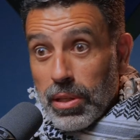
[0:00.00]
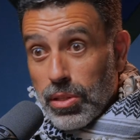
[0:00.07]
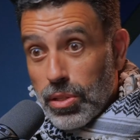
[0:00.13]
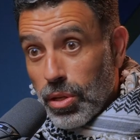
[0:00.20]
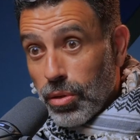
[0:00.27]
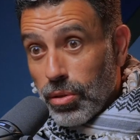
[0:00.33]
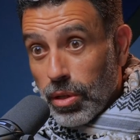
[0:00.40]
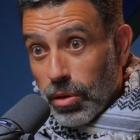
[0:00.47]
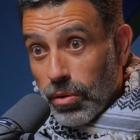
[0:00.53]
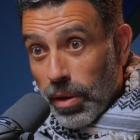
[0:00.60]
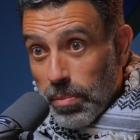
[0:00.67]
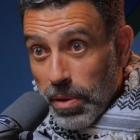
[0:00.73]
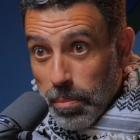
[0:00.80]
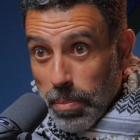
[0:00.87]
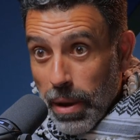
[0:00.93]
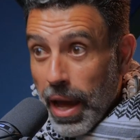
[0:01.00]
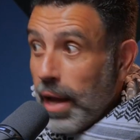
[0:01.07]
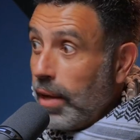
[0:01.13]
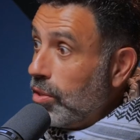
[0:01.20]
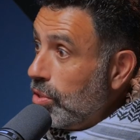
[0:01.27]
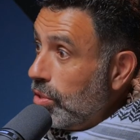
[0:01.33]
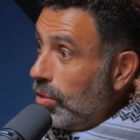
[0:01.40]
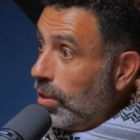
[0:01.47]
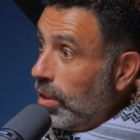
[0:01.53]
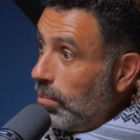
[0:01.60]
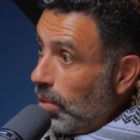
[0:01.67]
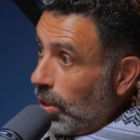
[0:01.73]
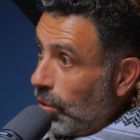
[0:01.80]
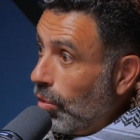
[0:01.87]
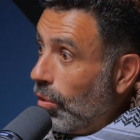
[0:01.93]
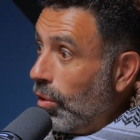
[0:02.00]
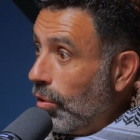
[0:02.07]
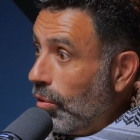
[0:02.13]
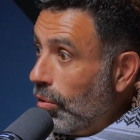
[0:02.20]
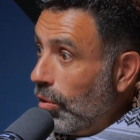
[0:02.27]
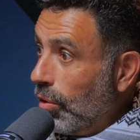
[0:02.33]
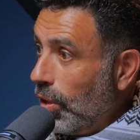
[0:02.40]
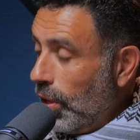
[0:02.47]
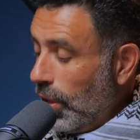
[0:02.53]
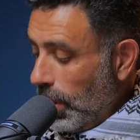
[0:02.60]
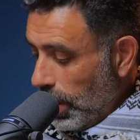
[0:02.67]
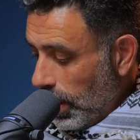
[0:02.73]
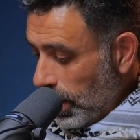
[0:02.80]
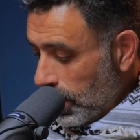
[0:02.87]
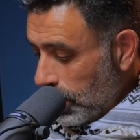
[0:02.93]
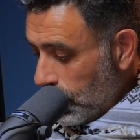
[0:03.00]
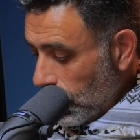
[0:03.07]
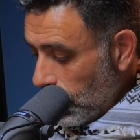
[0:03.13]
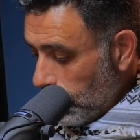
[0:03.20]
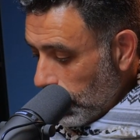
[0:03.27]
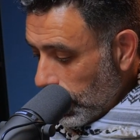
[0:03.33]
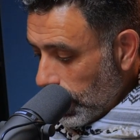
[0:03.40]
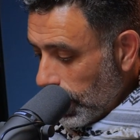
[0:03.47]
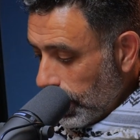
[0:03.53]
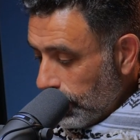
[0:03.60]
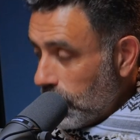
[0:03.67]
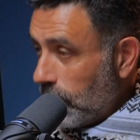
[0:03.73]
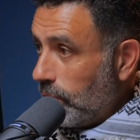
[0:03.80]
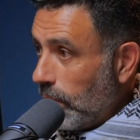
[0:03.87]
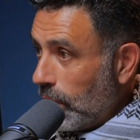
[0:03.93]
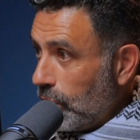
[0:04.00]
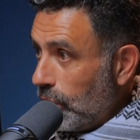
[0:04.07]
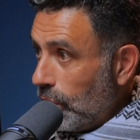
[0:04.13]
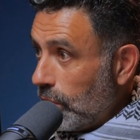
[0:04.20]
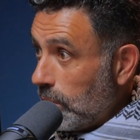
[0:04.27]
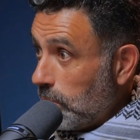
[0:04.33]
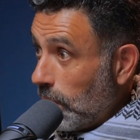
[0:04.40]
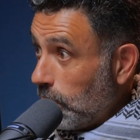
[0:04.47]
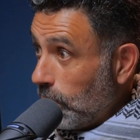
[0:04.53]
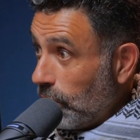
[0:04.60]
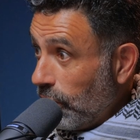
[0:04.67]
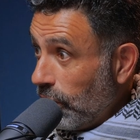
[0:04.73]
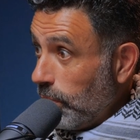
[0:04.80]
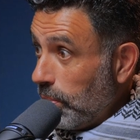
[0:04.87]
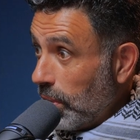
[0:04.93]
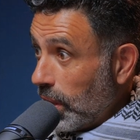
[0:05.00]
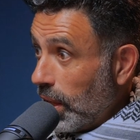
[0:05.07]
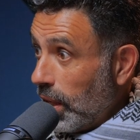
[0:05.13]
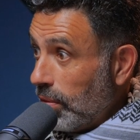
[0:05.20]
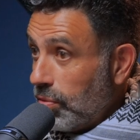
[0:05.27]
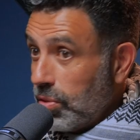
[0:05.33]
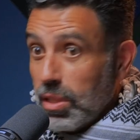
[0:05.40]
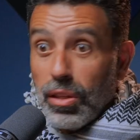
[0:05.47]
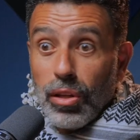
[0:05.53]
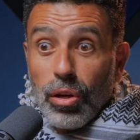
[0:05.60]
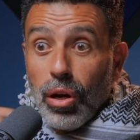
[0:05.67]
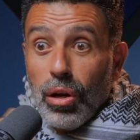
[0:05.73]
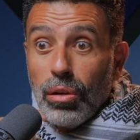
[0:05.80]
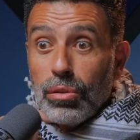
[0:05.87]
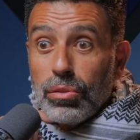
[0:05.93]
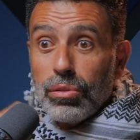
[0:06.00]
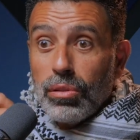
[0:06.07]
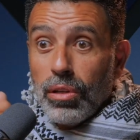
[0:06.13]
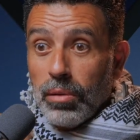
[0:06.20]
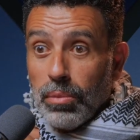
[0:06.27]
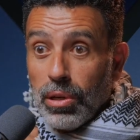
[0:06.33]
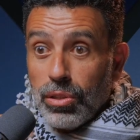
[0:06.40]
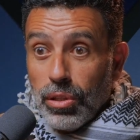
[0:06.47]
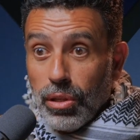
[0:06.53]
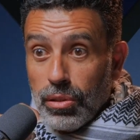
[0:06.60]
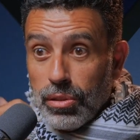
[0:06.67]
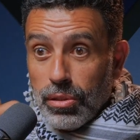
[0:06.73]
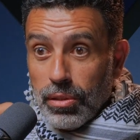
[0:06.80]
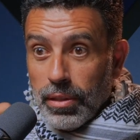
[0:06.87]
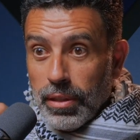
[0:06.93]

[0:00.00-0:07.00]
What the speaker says: had sewed a great big patch in my groin. And I showed him the cuffs of my shirts. Mum would flip the cuffs and the collars on my shirts.